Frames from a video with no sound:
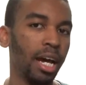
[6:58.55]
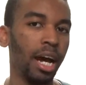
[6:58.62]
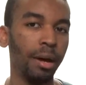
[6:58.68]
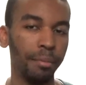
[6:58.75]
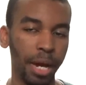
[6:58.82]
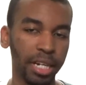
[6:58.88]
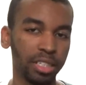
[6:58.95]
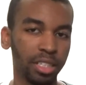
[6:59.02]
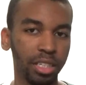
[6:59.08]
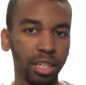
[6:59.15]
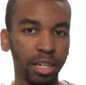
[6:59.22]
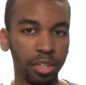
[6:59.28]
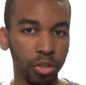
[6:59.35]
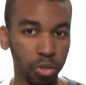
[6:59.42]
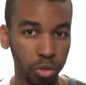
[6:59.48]
I'm actually
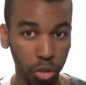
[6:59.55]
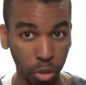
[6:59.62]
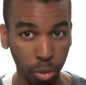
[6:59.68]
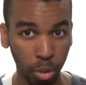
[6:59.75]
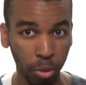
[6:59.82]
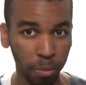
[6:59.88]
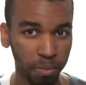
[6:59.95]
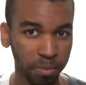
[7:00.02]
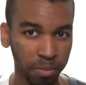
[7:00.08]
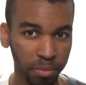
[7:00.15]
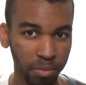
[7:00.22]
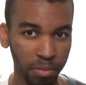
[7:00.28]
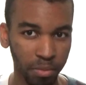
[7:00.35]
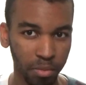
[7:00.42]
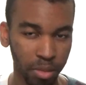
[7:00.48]
a YouTuber,
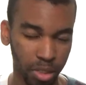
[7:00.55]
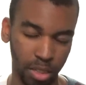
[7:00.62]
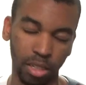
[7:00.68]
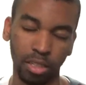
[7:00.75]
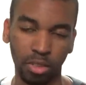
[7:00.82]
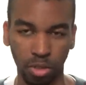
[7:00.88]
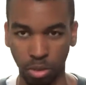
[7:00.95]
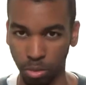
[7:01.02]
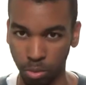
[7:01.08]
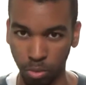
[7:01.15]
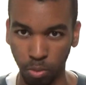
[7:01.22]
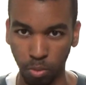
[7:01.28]
because you're